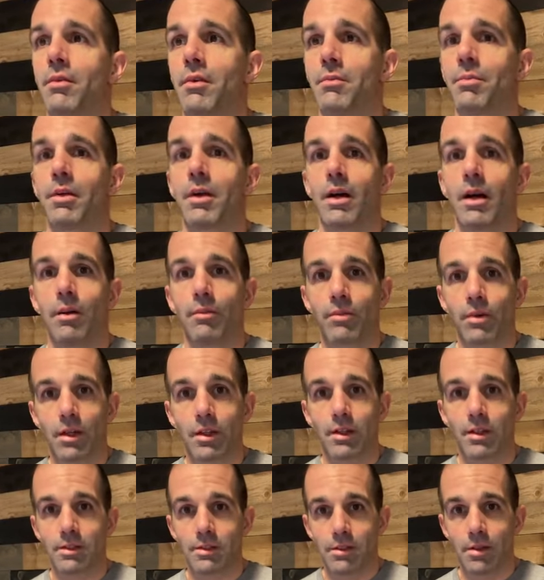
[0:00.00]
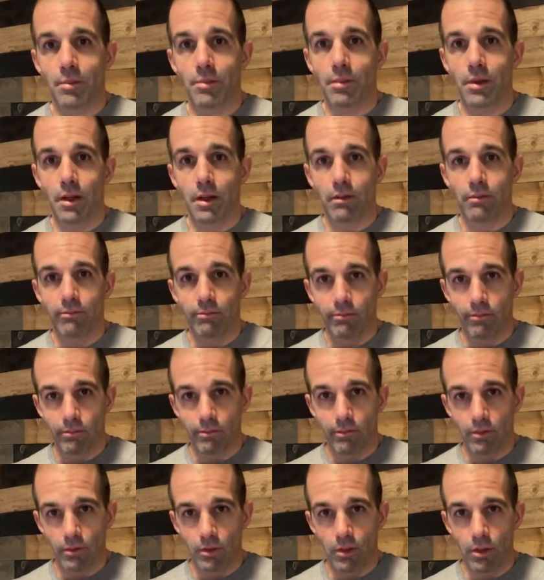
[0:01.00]
we've become really something
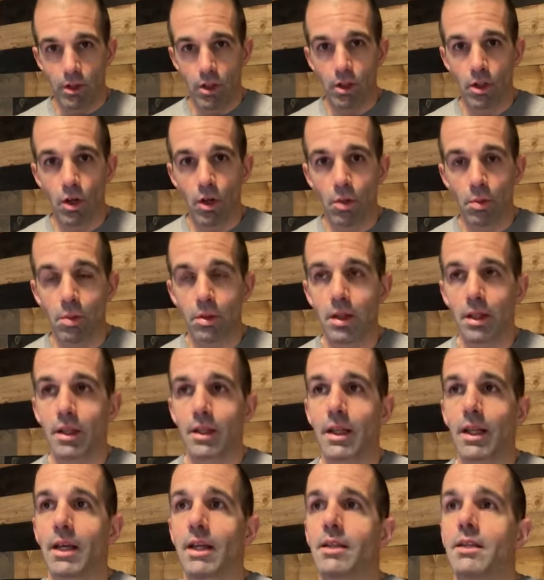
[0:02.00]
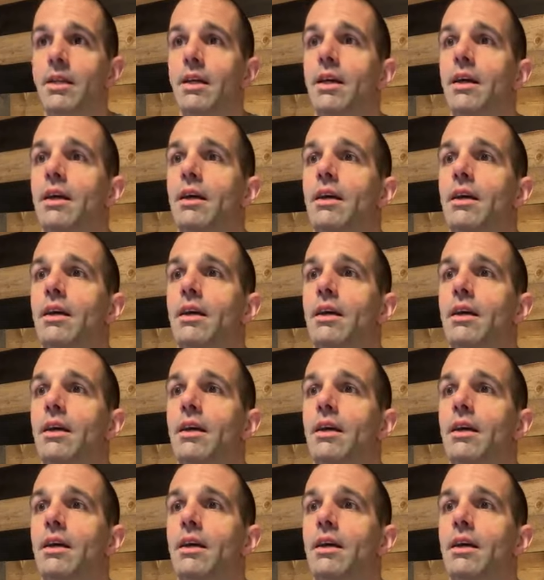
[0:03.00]
globally linked,